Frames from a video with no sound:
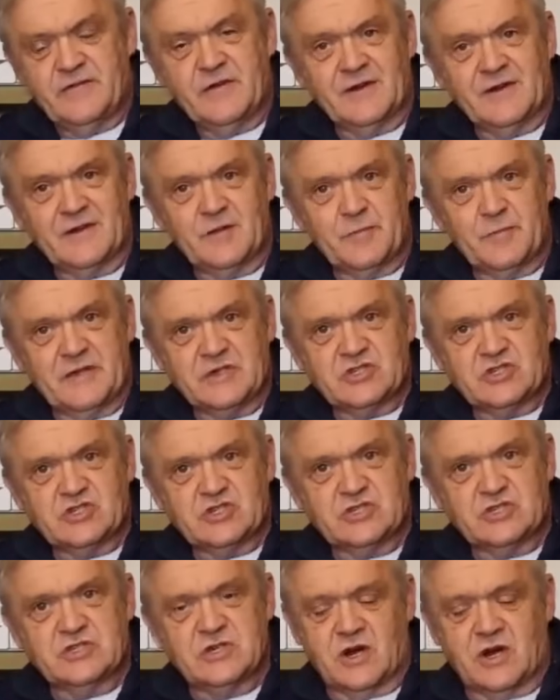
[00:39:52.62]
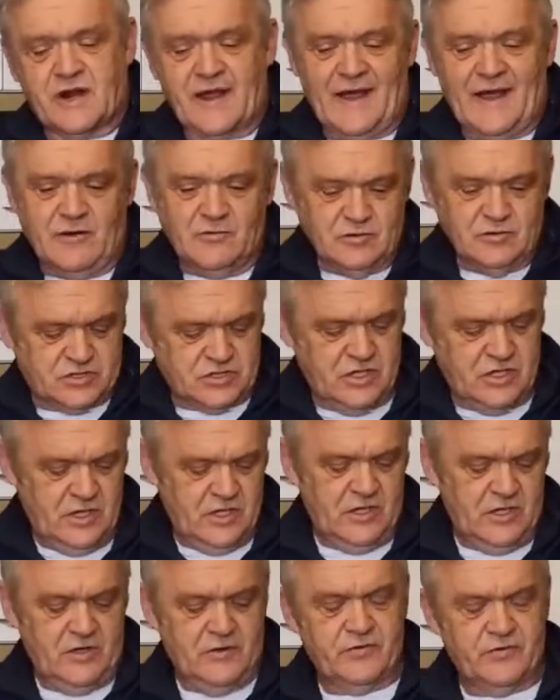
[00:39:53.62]
leaving a little bit stuck out.
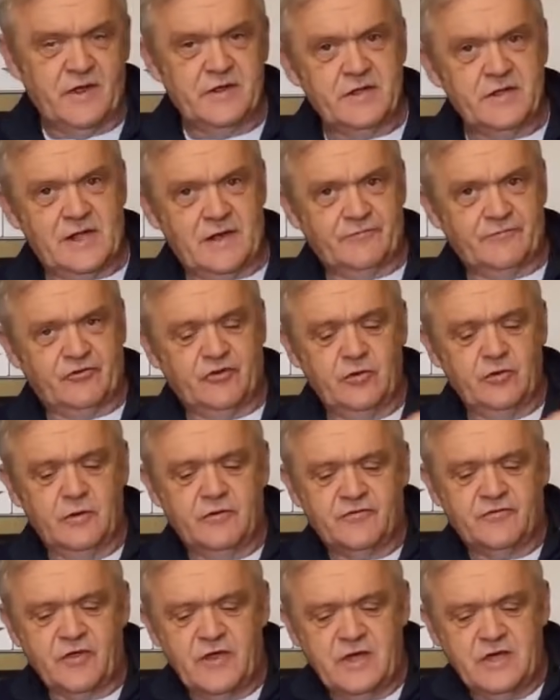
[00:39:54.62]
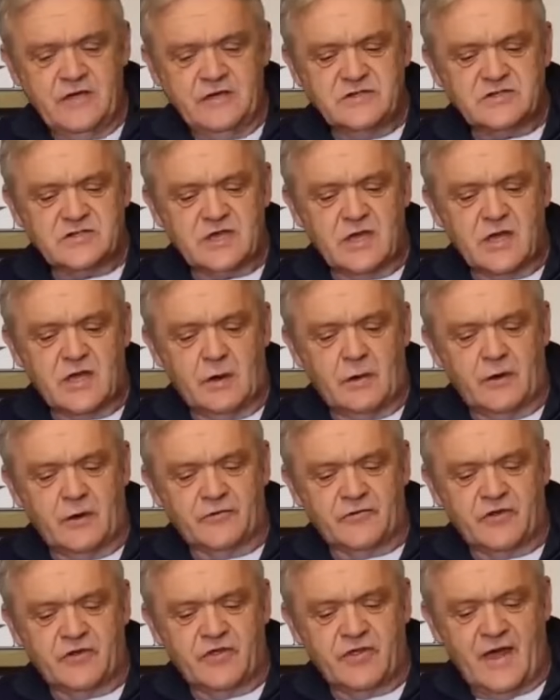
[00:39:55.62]
Then you'll have 2 of these, they go
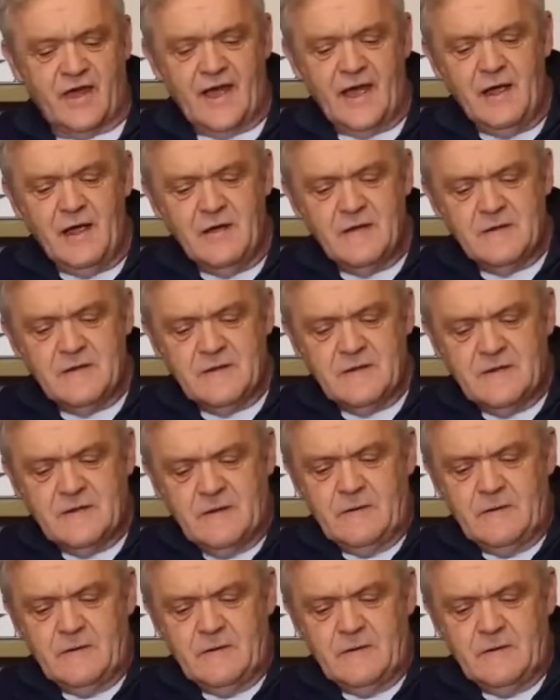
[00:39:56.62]
onto there,